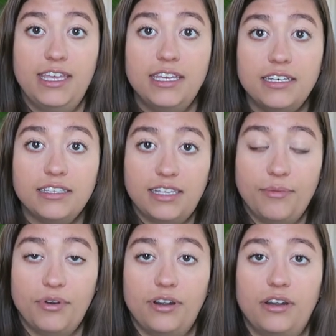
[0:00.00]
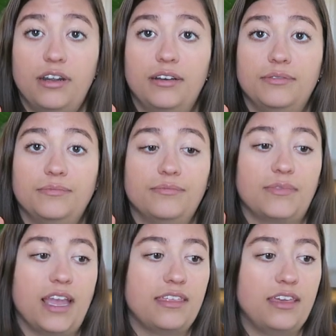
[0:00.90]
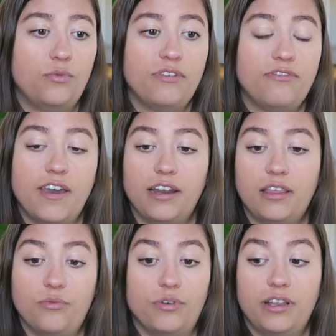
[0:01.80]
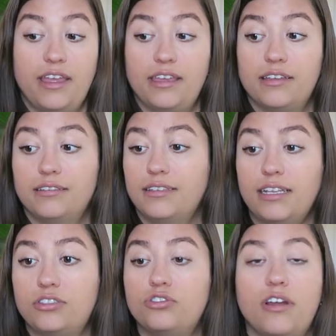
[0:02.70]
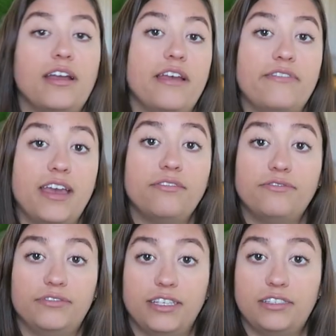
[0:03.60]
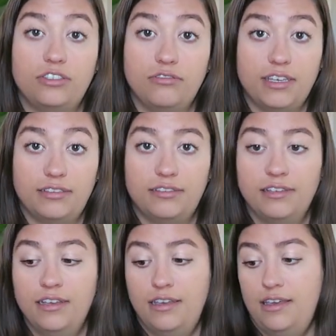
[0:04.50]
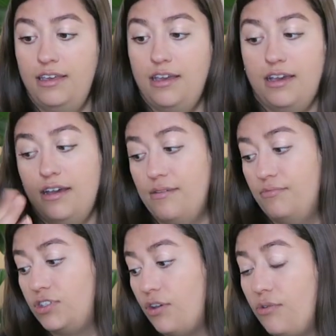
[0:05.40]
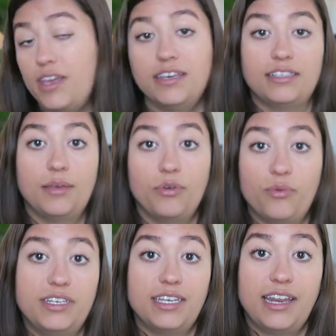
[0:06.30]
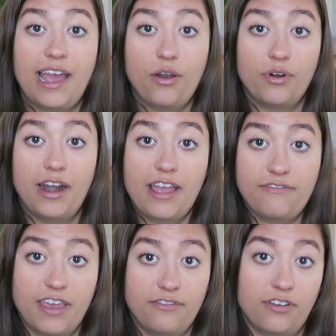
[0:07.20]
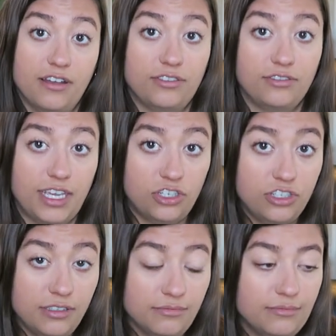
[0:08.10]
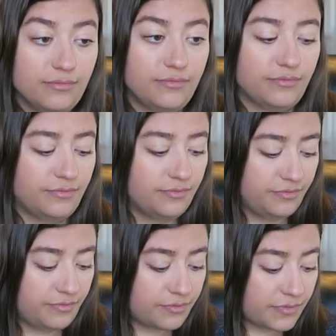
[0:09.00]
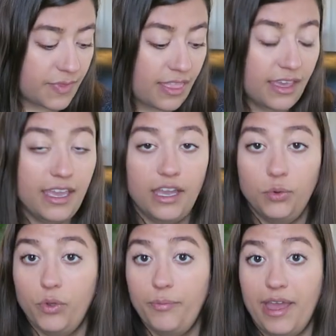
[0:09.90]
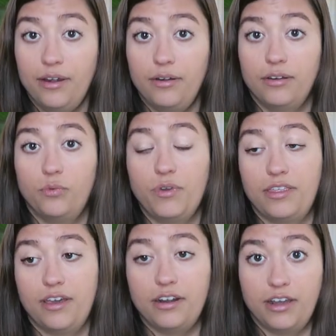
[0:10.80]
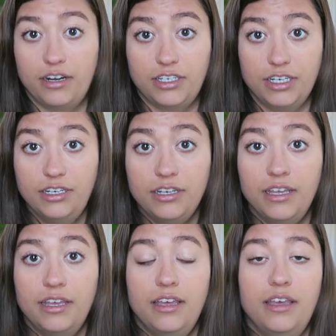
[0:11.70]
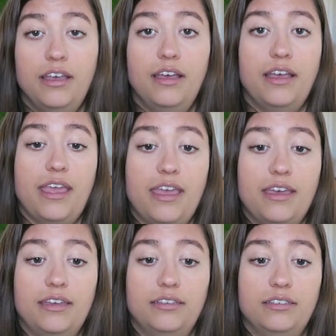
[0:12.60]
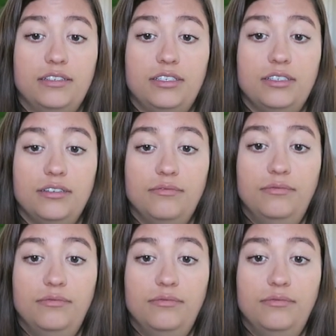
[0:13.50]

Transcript: In December, I think we finally were like, let's try I V F, let's do this. Um, so in December, we did our I V F consultation, and we met with our doctor and